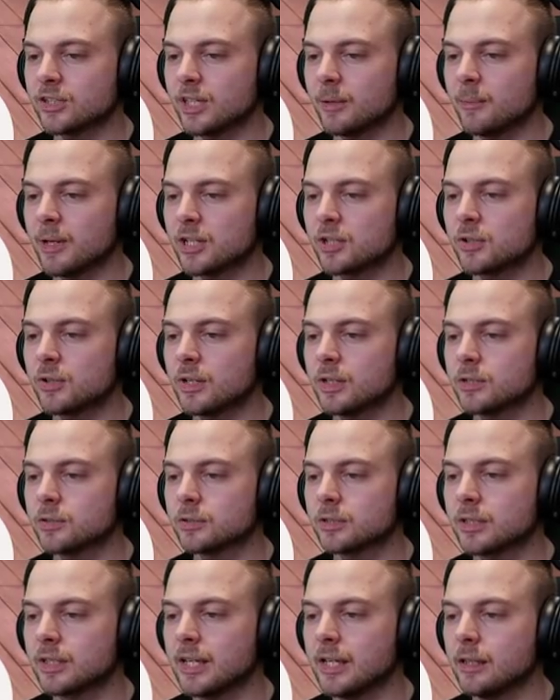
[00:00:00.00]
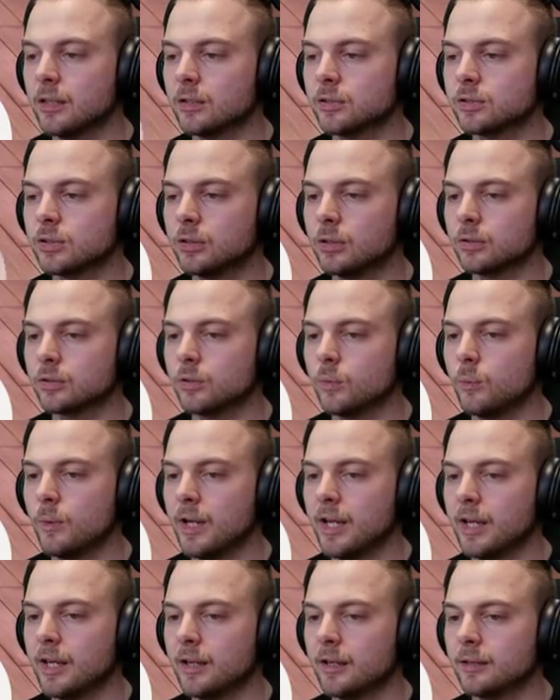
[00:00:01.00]
I'll make sure he doesn't get lost along the
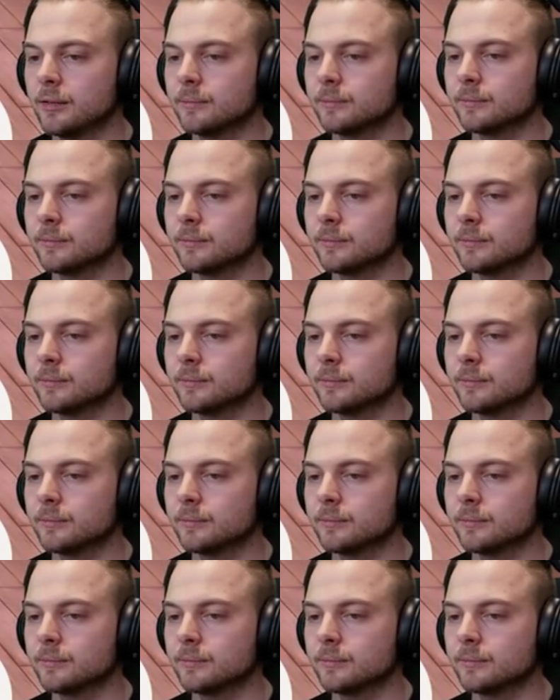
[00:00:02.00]
way.